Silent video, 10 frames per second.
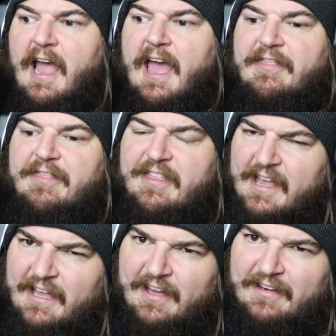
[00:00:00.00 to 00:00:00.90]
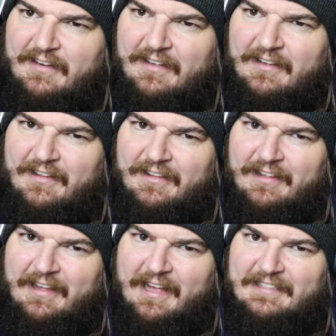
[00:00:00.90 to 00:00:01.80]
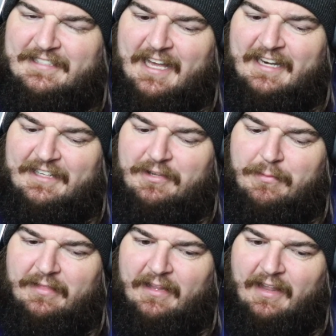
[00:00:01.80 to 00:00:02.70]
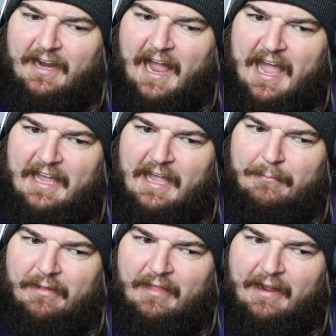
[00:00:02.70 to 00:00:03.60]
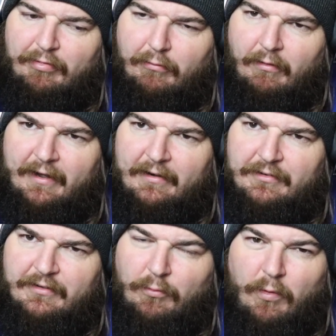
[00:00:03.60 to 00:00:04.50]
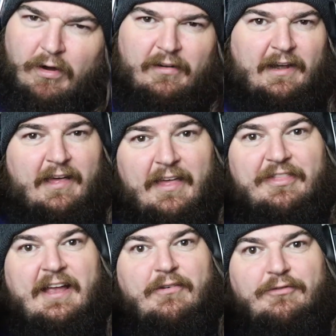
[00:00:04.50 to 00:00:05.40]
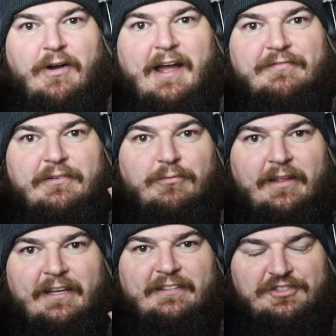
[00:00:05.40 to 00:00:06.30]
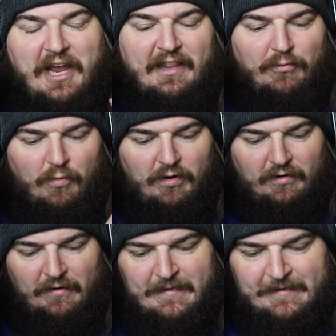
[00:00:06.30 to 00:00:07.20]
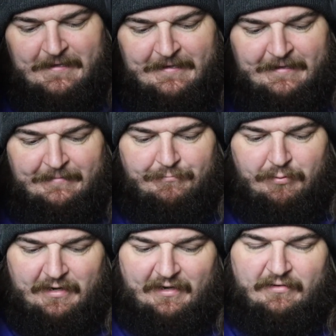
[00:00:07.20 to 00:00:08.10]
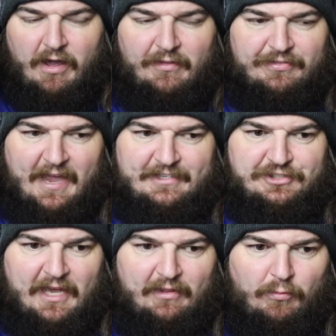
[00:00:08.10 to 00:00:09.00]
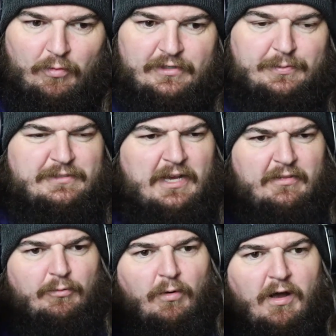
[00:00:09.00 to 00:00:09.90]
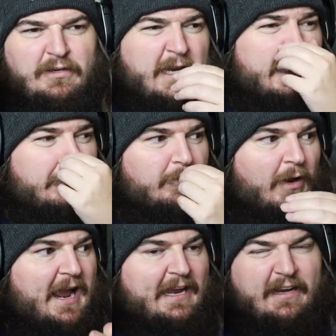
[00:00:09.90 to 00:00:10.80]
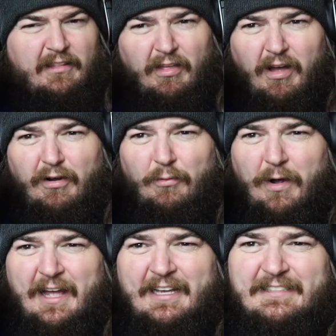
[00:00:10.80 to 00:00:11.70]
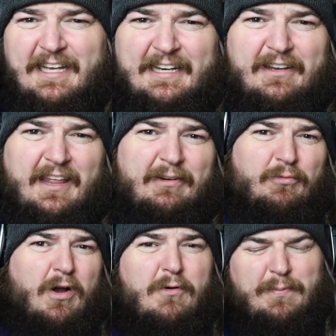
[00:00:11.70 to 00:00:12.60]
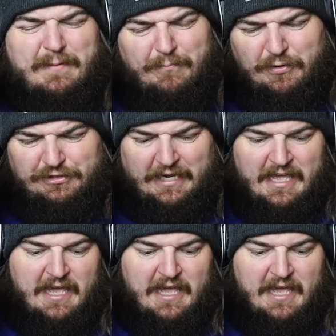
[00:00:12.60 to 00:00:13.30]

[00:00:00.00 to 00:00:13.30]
And then it set in to me that, like, hey, I'm in, like, 3 inches of water. Now, that thing will draft in really shallow water, but not that shallow water, especially out of the rocks. I had to drag it a long ways. I had to, like, rope it and push it.